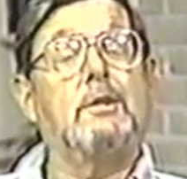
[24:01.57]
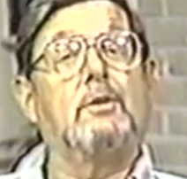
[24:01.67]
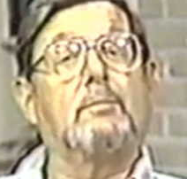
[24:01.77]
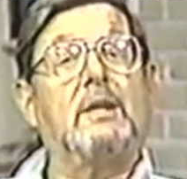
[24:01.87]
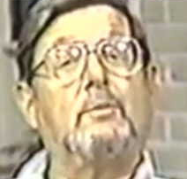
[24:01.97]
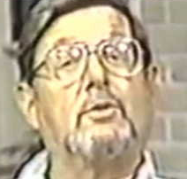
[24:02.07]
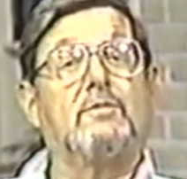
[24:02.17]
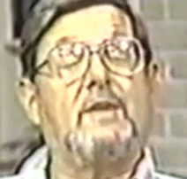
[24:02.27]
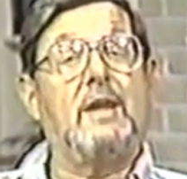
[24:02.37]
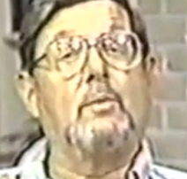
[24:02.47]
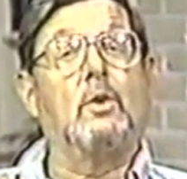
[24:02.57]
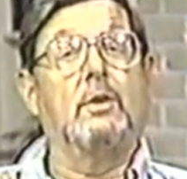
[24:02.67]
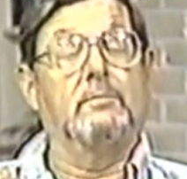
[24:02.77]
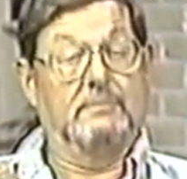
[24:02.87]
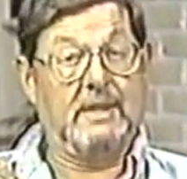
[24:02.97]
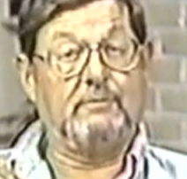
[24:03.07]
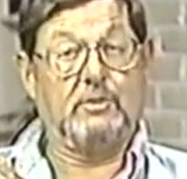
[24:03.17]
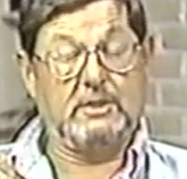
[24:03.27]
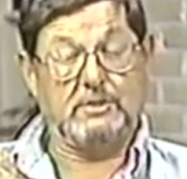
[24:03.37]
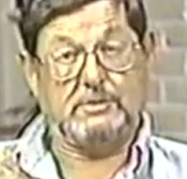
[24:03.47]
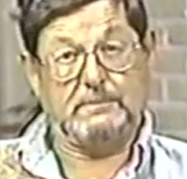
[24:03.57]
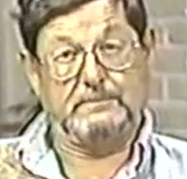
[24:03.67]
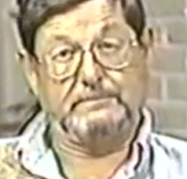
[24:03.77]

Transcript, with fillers: here in a minute with a final word after this.